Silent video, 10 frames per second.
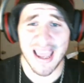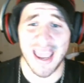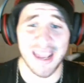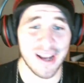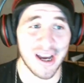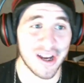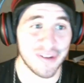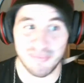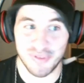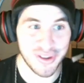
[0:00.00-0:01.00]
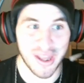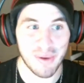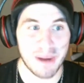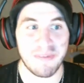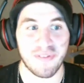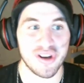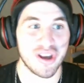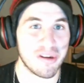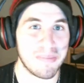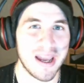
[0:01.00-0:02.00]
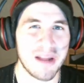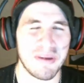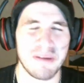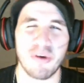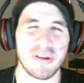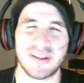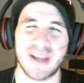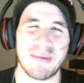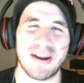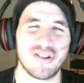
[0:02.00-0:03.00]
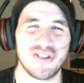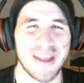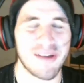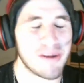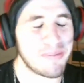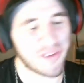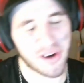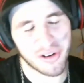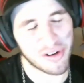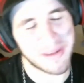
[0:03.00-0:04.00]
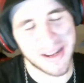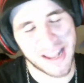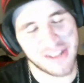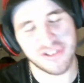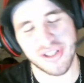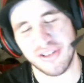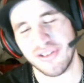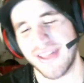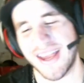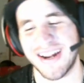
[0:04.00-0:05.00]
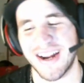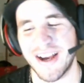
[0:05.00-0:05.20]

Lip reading: And do that right before you go to bed. But most of the time I don't do that right before I go to bed. I usually do that